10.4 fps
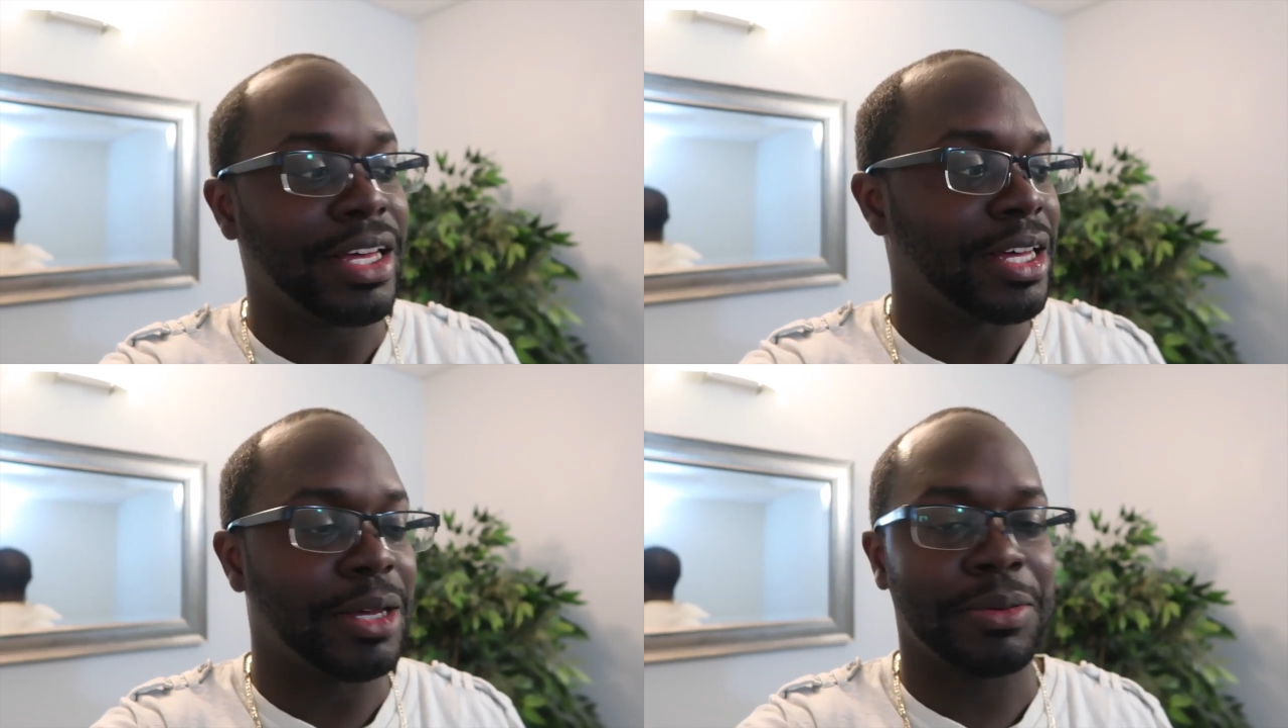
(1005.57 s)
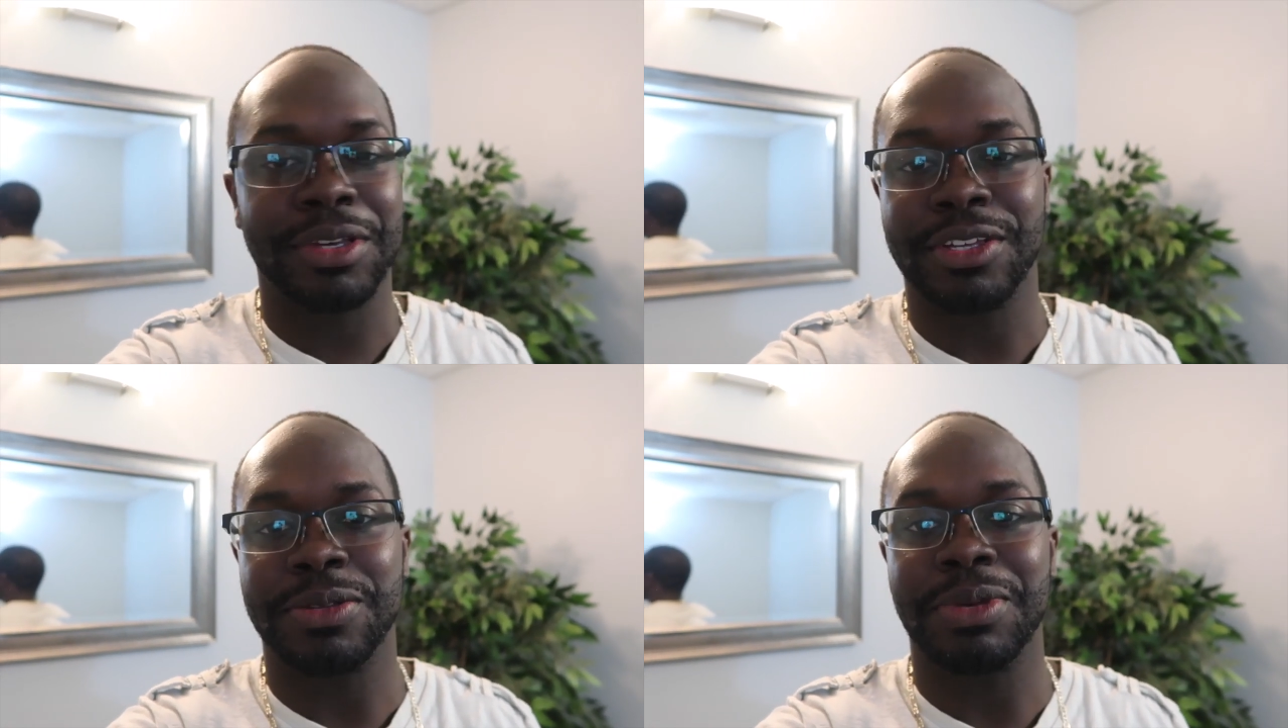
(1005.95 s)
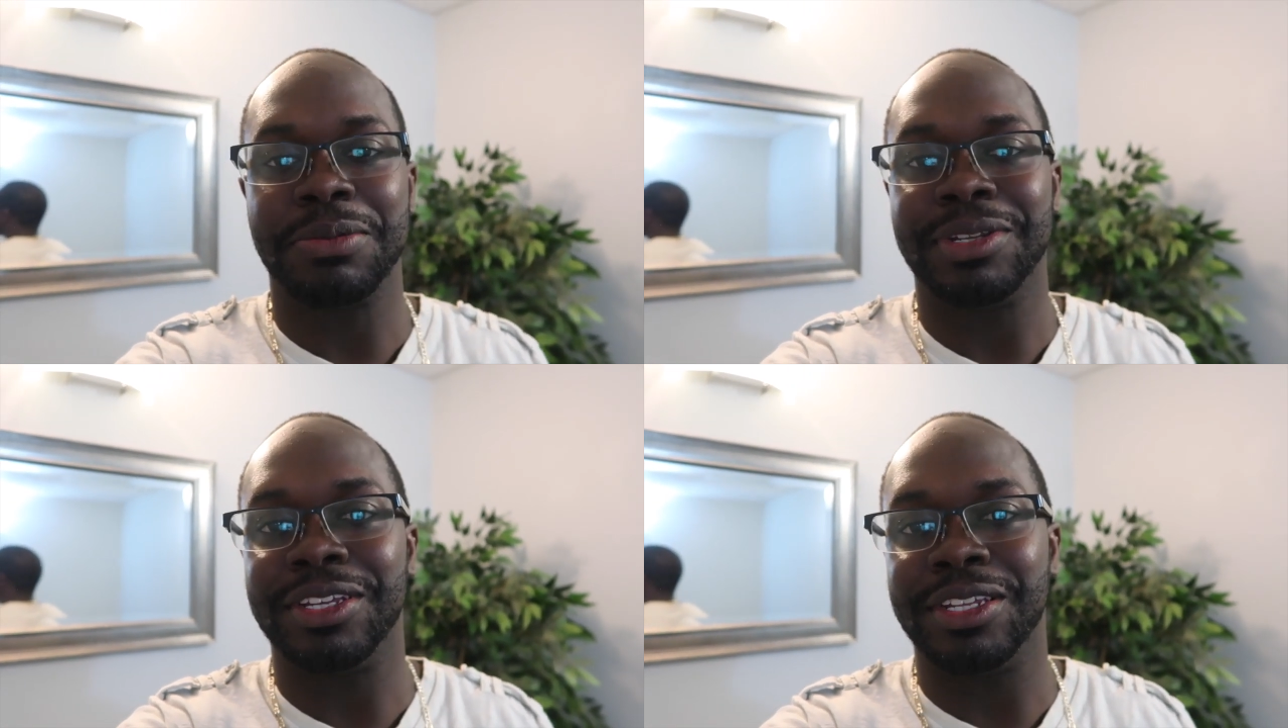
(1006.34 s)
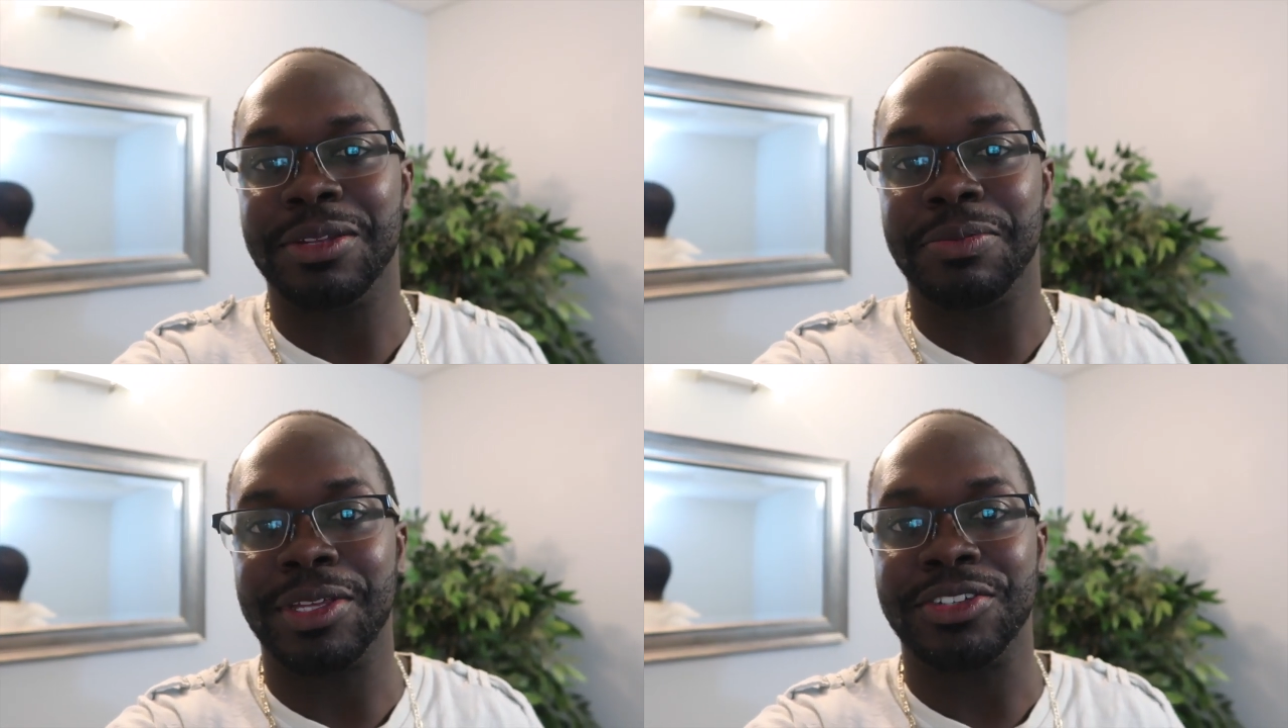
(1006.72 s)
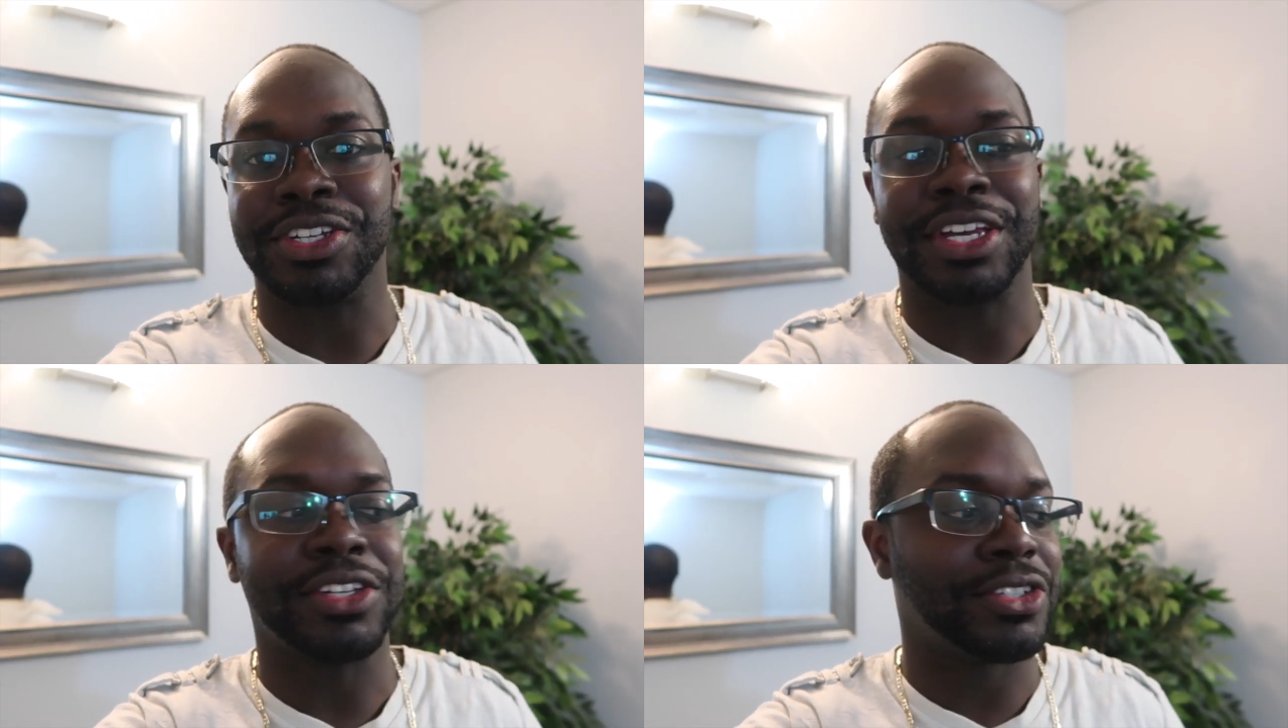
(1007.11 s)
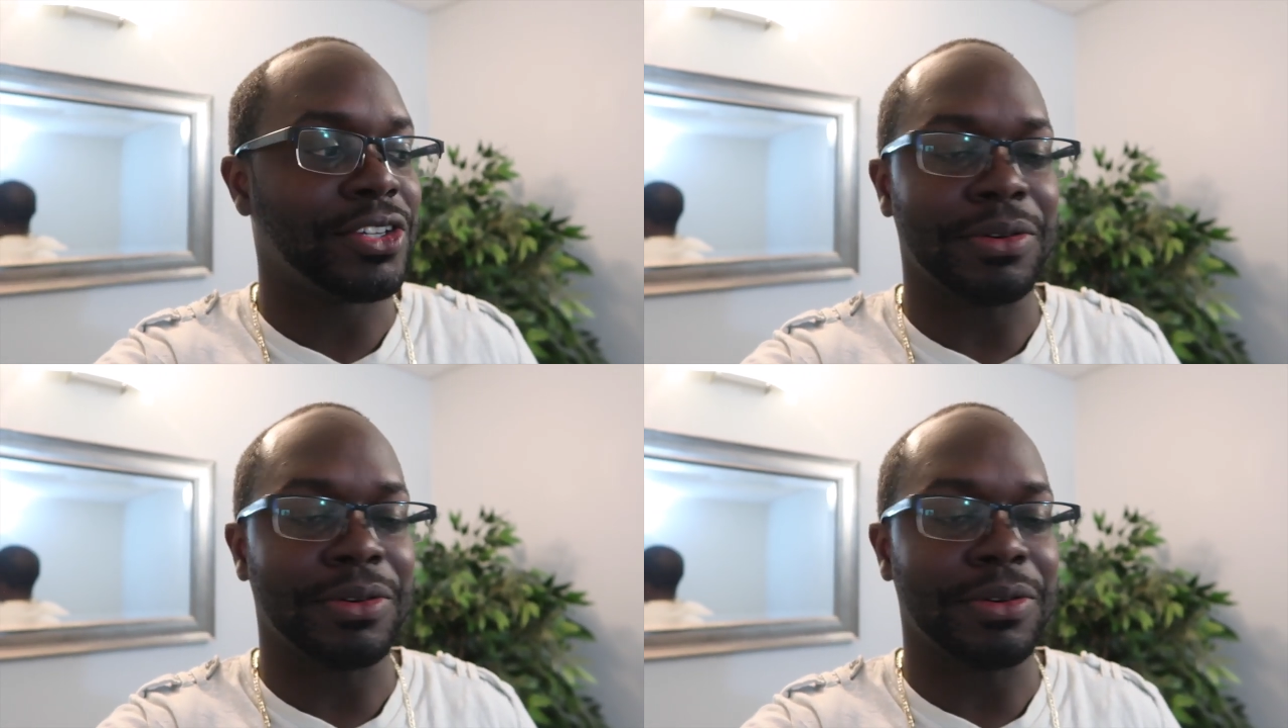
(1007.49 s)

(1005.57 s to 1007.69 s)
uh, because the baby needed to be changed.